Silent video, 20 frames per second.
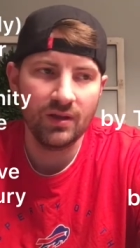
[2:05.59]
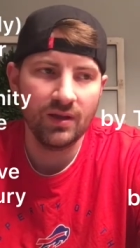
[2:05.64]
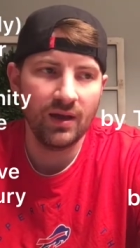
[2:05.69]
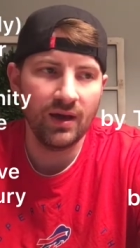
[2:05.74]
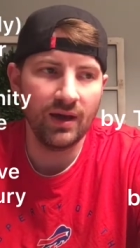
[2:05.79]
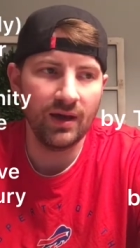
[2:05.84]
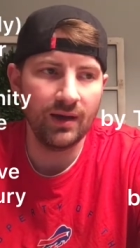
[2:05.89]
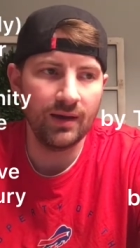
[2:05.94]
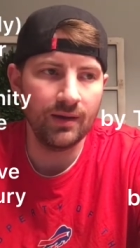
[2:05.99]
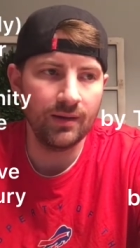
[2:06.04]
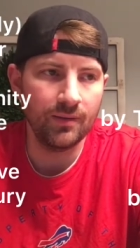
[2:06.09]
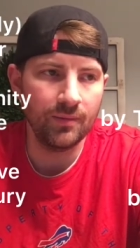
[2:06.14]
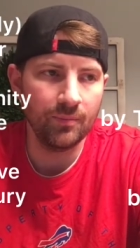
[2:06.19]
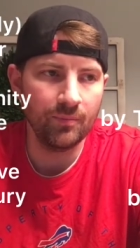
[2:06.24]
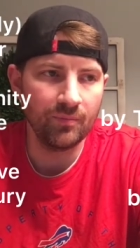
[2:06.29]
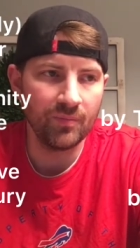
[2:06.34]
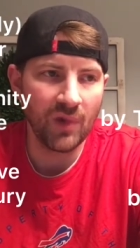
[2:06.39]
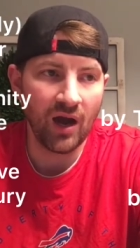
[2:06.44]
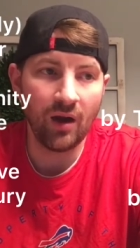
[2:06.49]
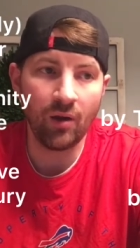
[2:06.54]

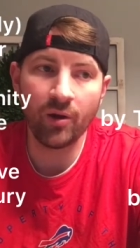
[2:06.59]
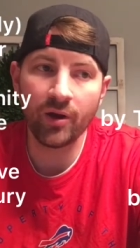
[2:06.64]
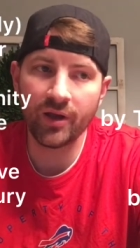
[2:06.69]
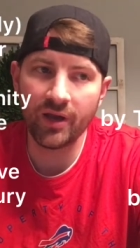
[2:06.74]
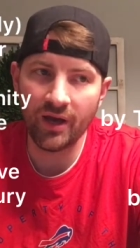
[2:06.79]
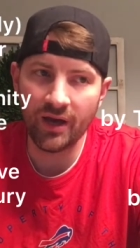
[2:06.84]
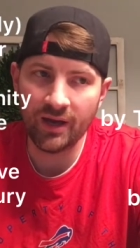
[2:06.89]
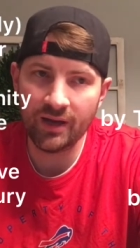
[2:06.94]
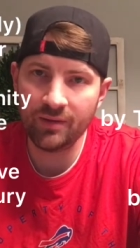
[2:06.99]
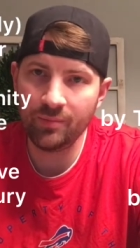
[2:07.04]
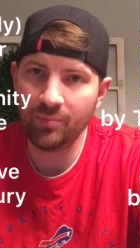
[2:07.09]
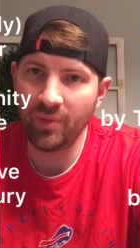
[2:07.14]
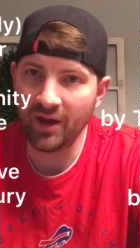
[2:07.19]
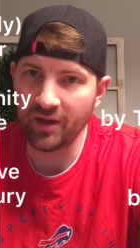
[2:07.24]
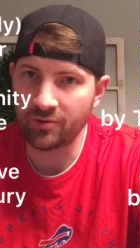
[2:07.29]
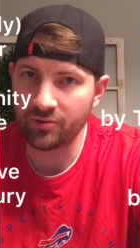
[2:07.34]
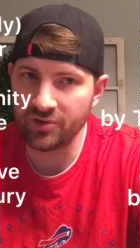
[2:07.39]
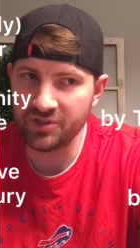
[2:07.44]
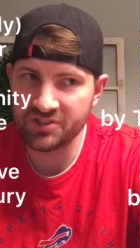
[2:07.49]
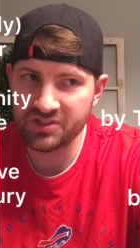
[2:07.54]
Our God by
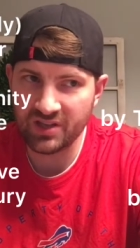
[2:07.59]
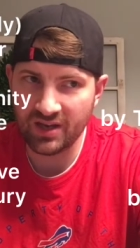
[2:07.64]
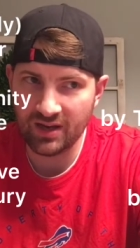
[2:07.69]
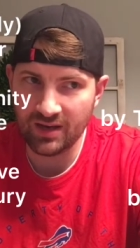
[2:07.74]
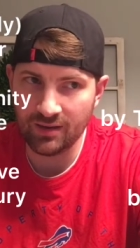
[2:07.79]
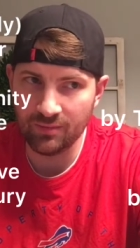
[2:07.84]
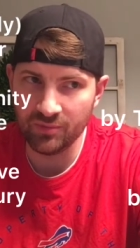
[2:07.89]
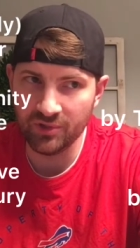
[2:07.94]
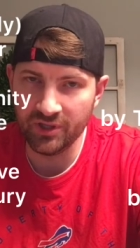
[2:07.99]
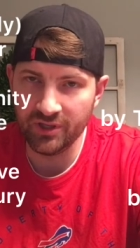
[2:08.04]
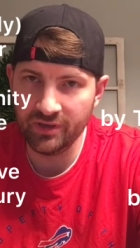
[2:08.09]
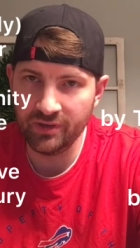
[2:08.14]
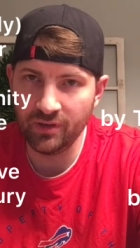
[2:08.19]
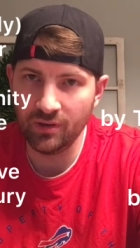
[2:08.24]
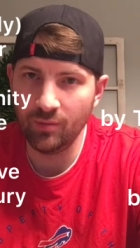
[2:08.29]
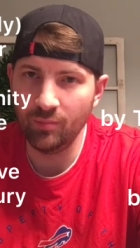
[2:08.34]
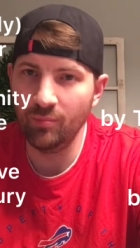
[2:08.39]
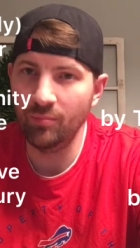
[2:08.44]
Chris Tomlin,